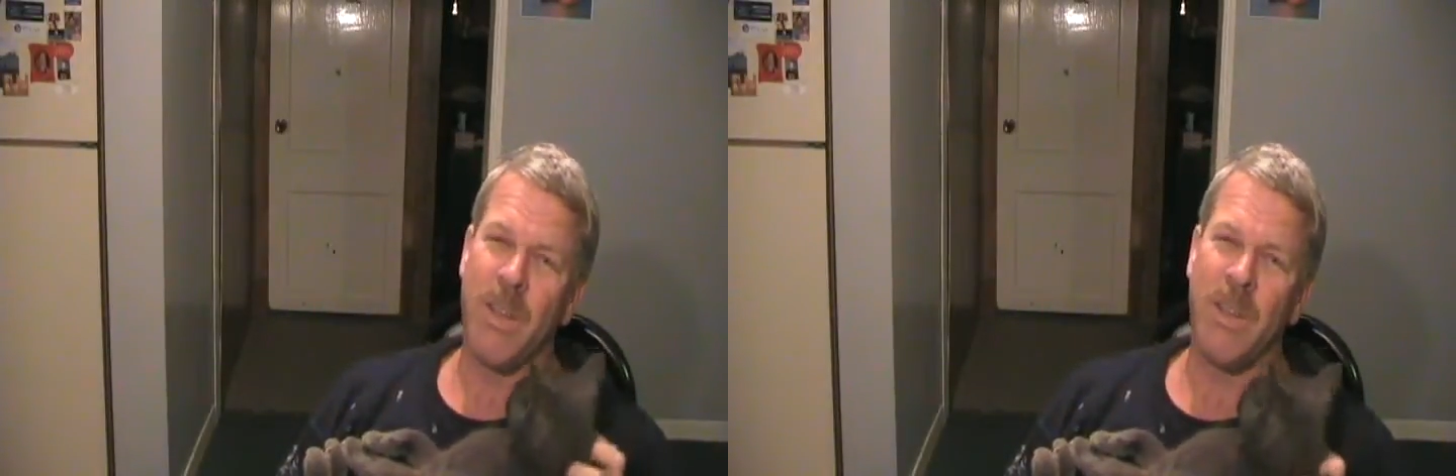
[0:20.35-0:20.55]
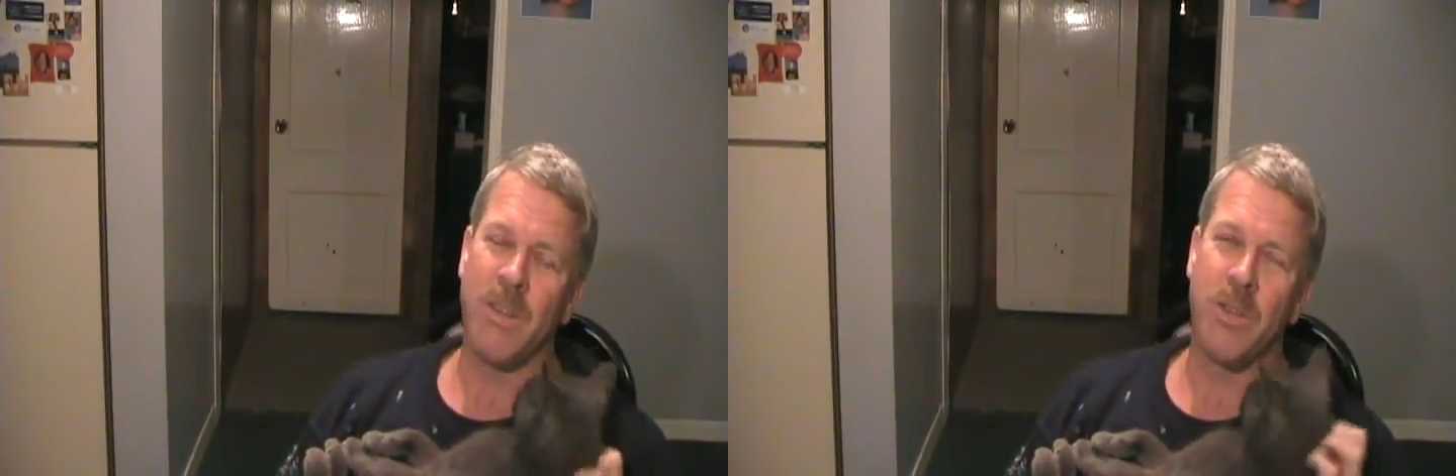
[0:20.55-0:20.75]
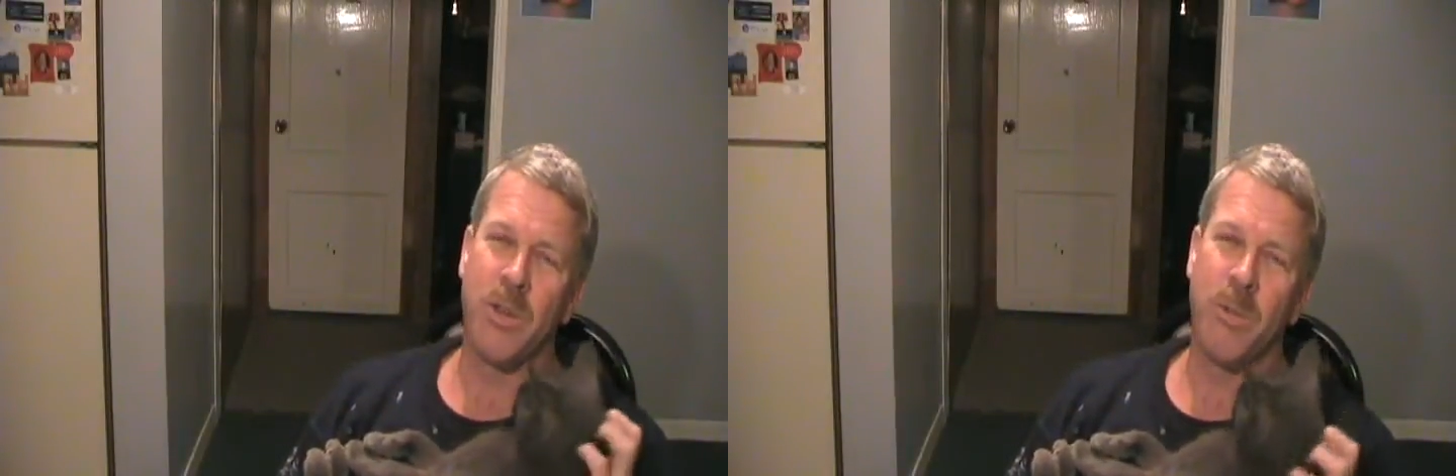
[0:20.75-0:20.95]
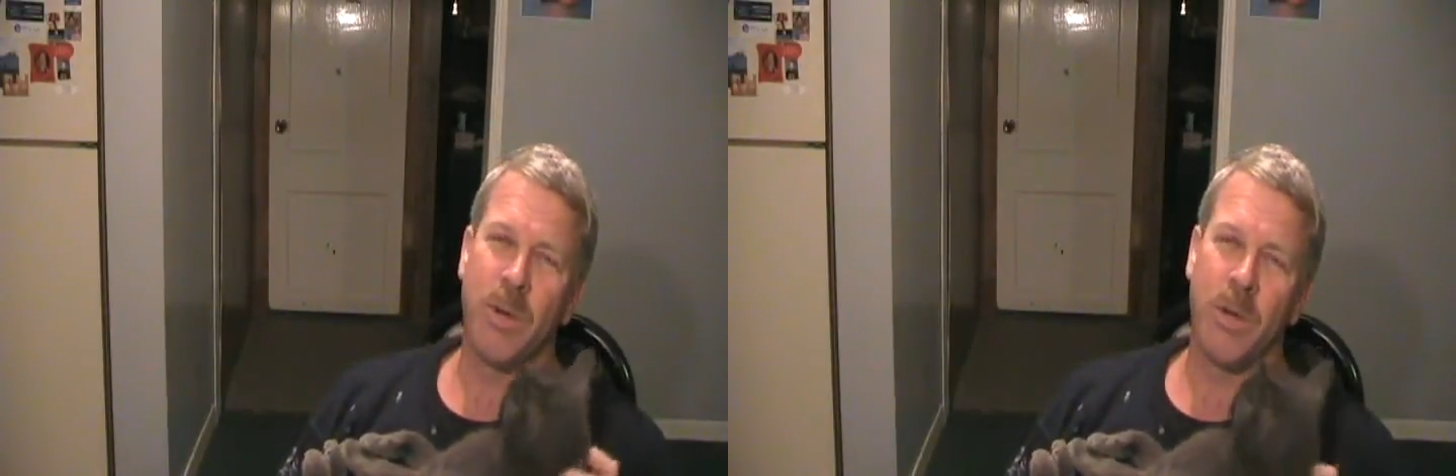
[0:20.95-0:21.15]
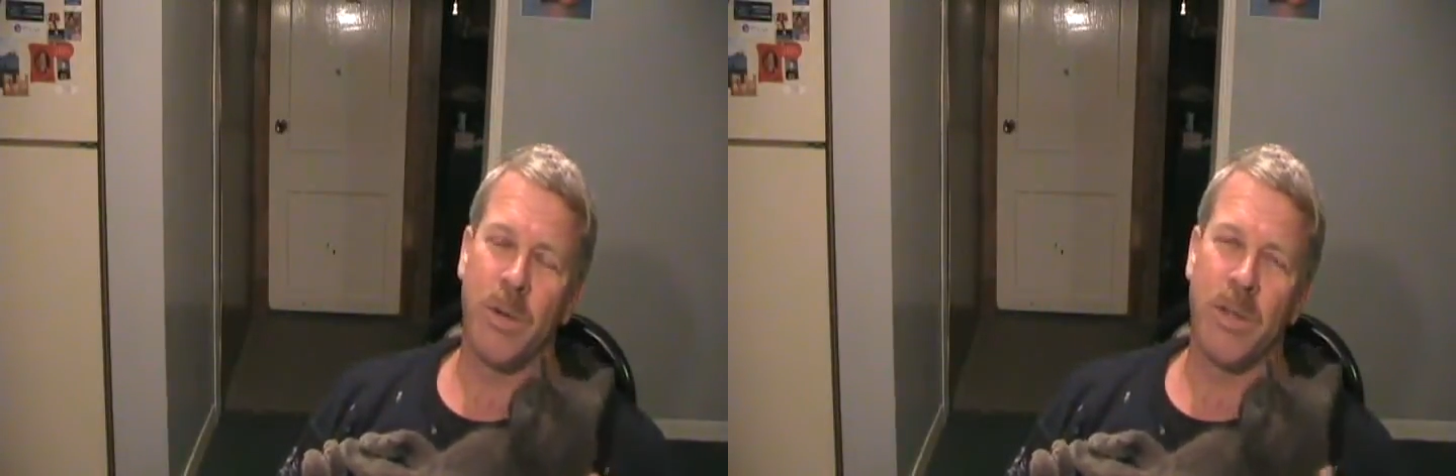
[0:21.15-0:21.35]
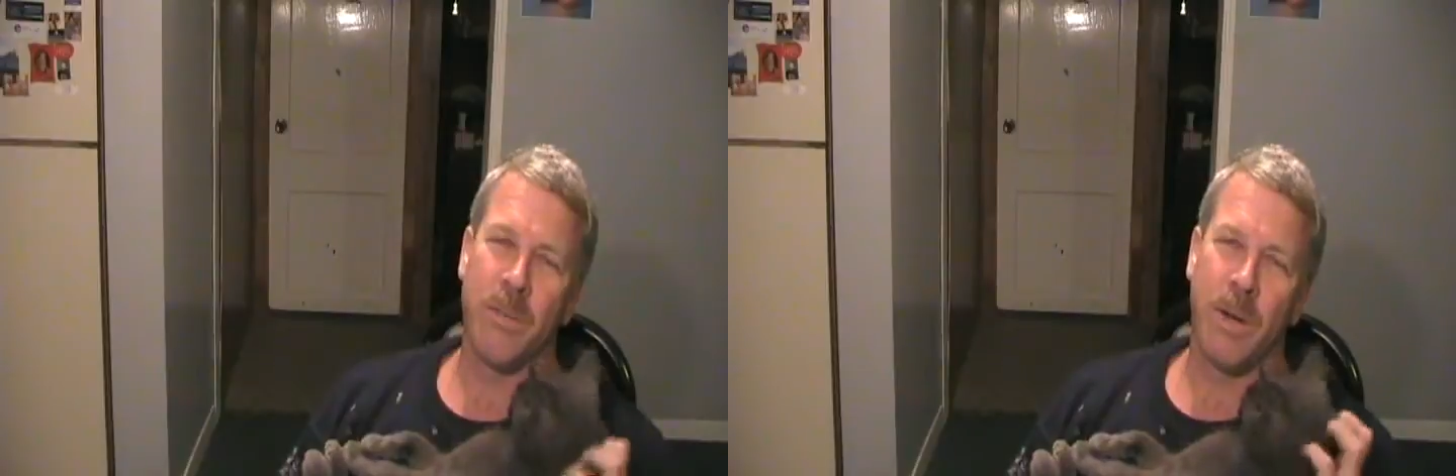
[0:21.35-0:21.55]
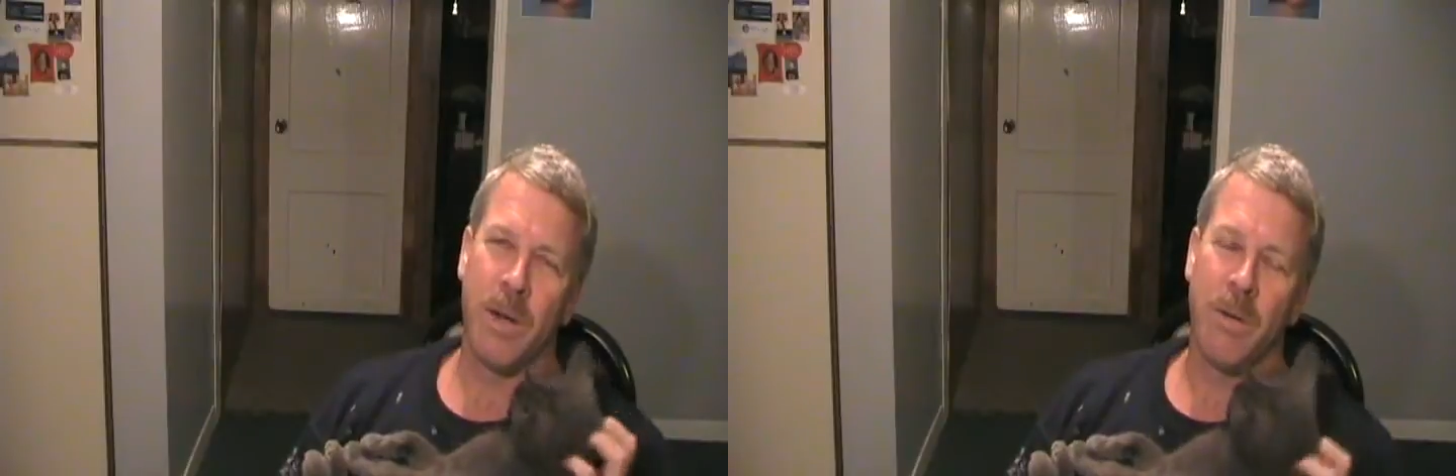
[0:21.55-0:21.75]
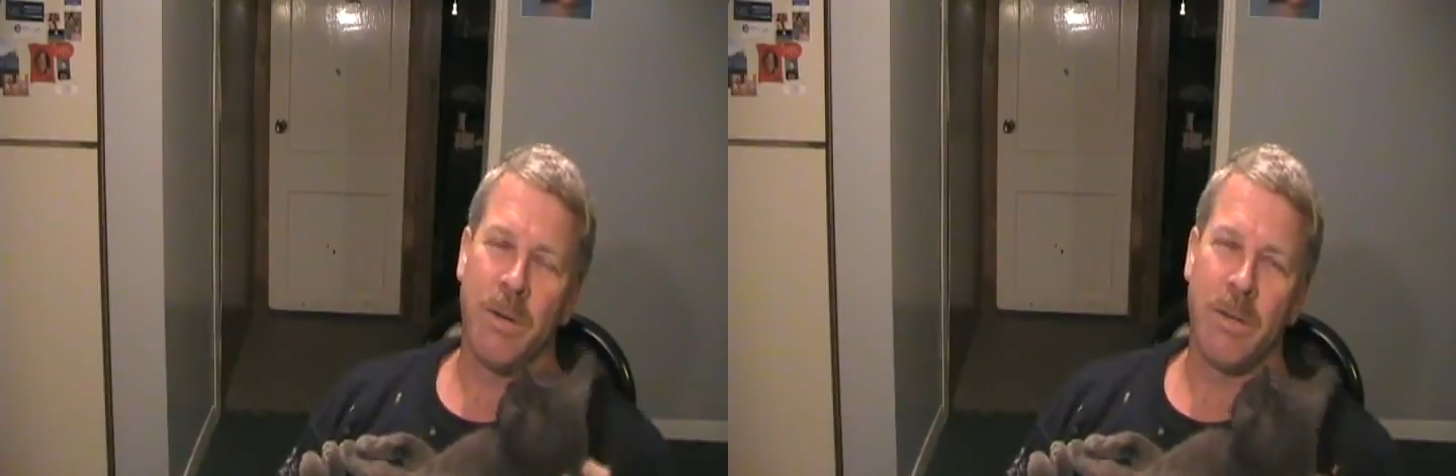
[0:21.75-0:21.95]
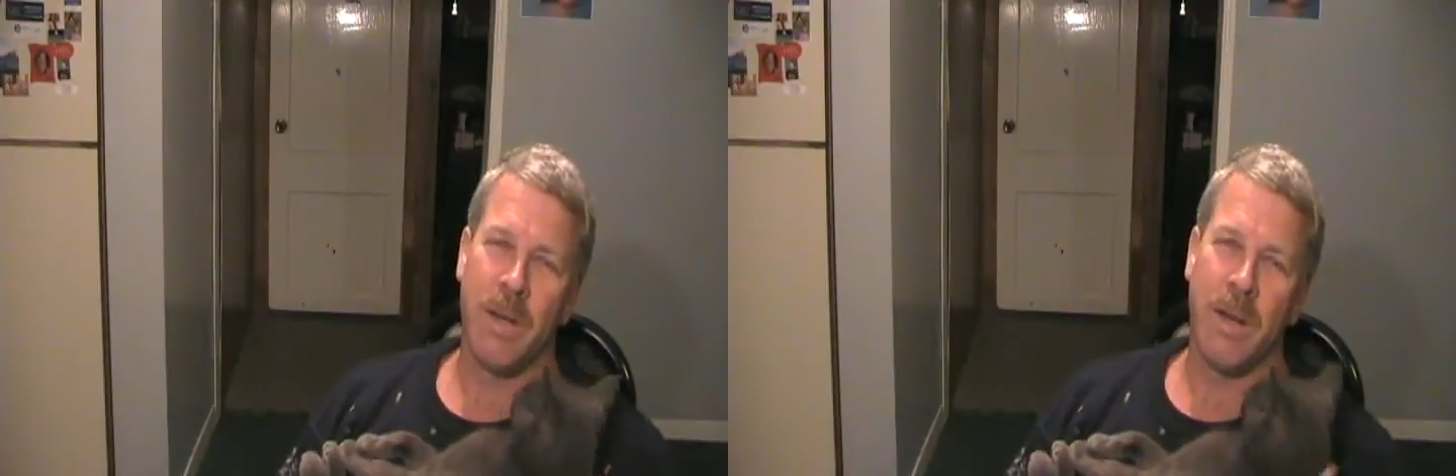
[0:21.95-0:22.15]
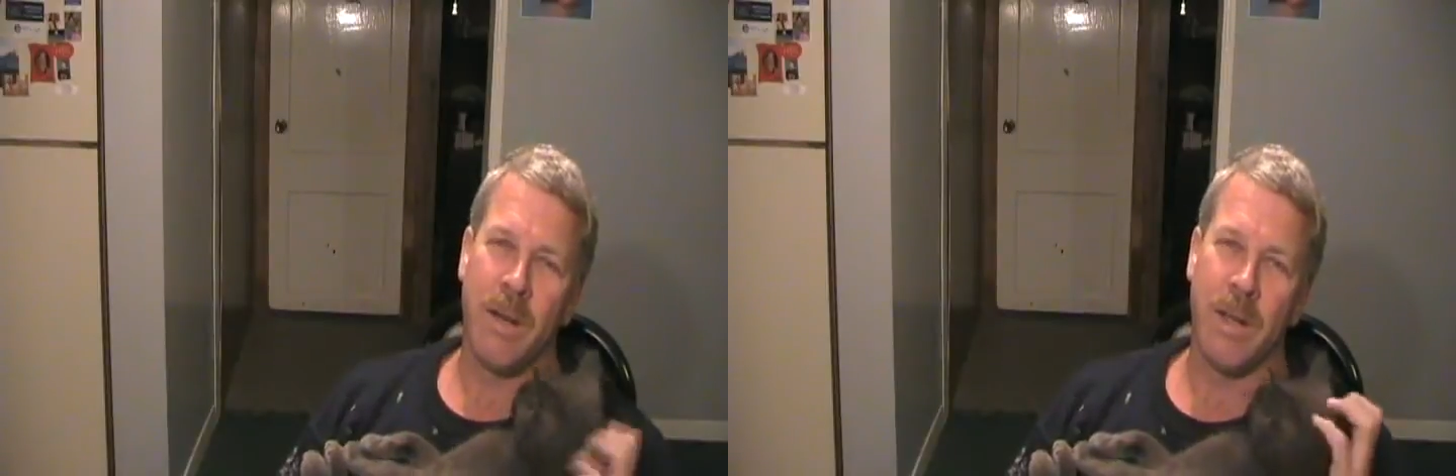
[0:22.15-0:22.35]
I think there's two more going tomorrow on
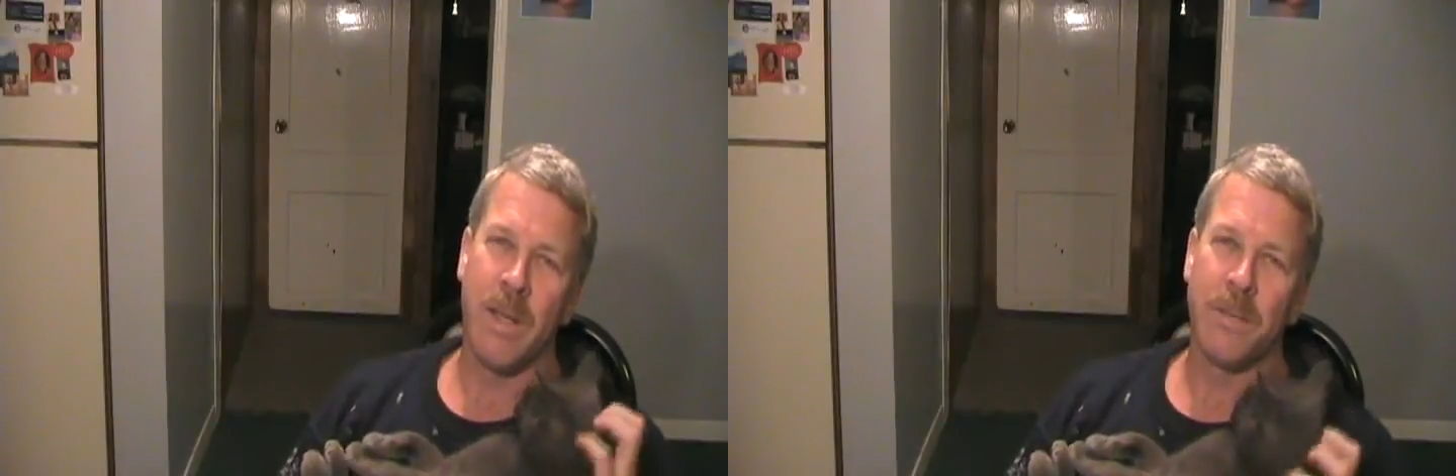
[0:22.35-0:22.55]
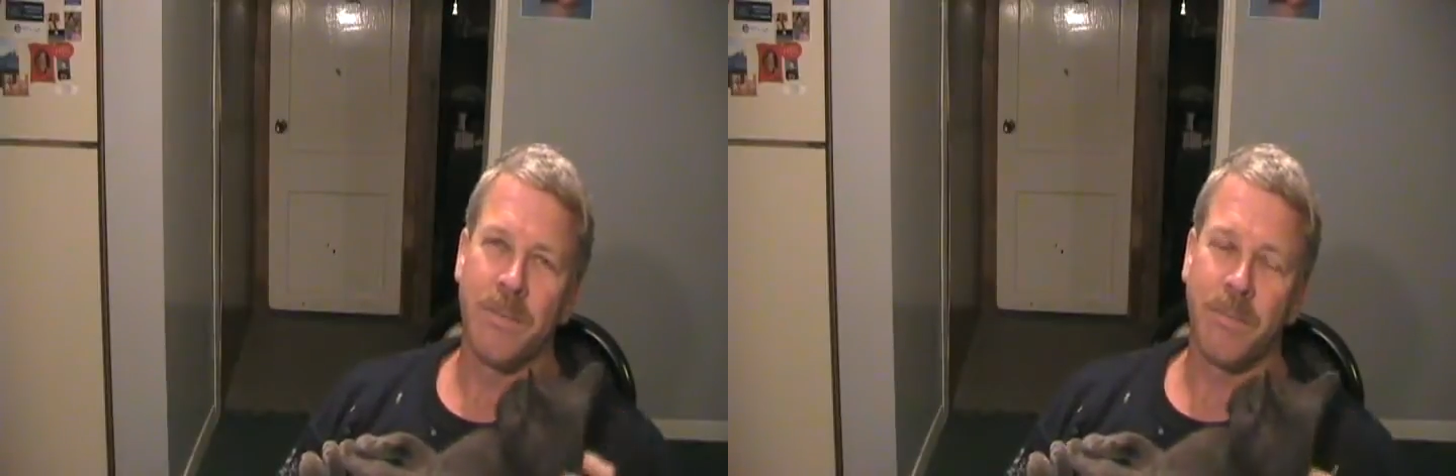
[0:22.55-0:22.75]
Saturday.